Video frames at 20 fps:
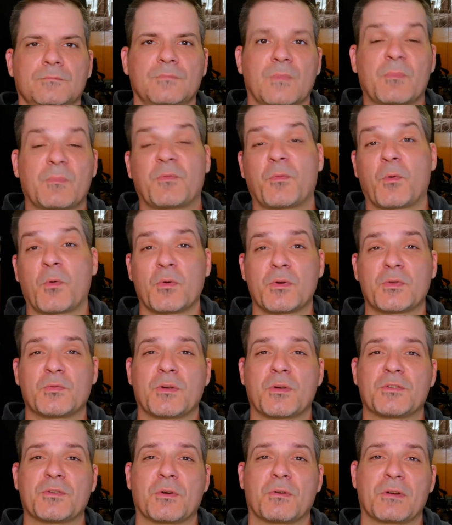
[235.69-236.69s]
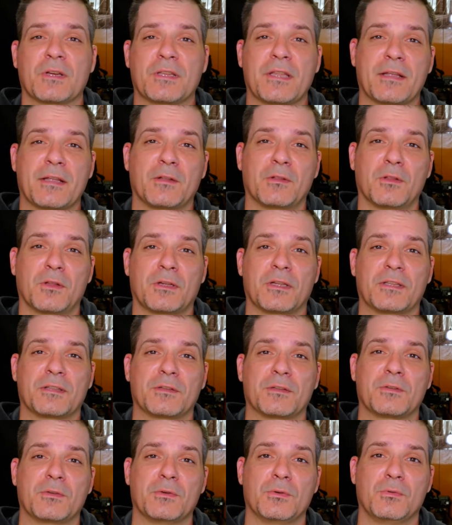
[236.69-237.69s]
And before we switch over to take a look at
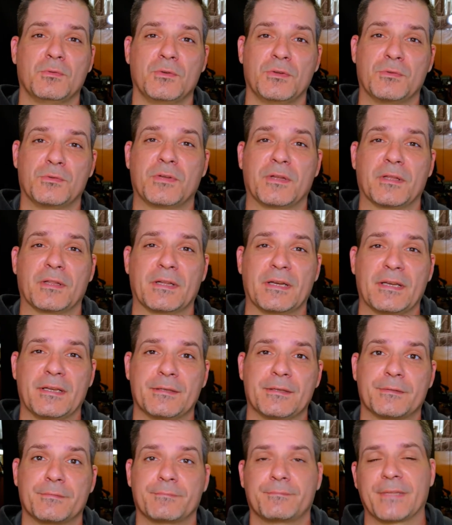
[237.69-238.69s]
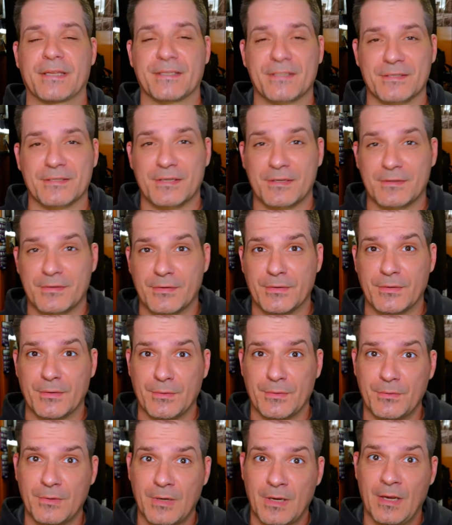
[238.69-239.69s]
the two utilities, yes, I said
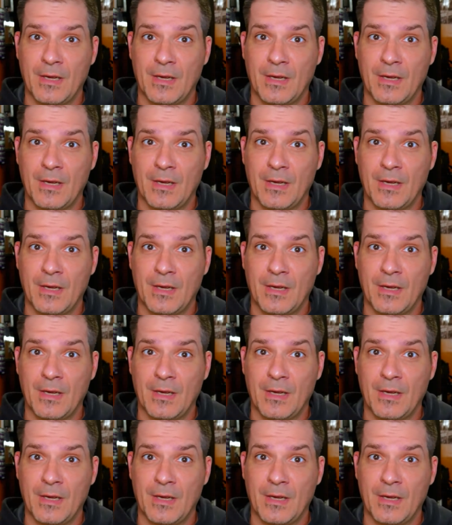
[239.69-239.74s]
two,